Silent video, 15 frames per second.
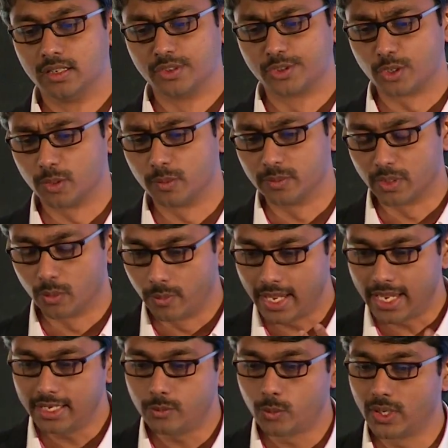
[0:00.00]
So the
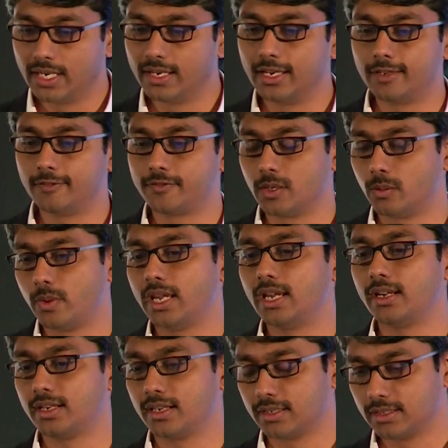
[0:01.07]
way we live, the
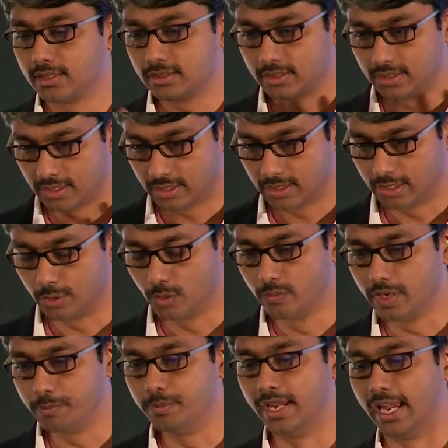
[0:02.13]
way
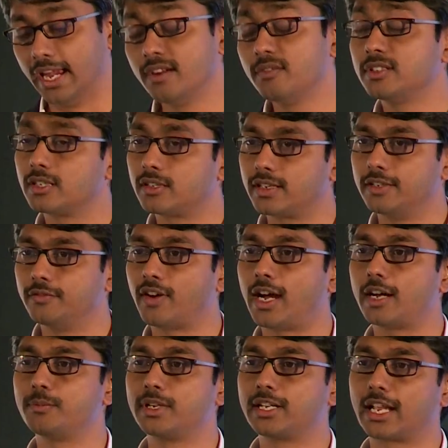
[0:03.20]
we behave with our
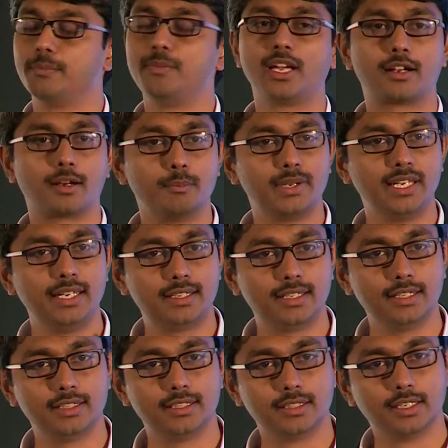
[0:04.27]
environment can be
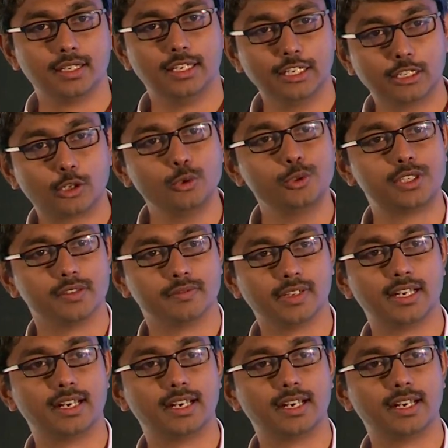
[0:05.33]
completely inclusive.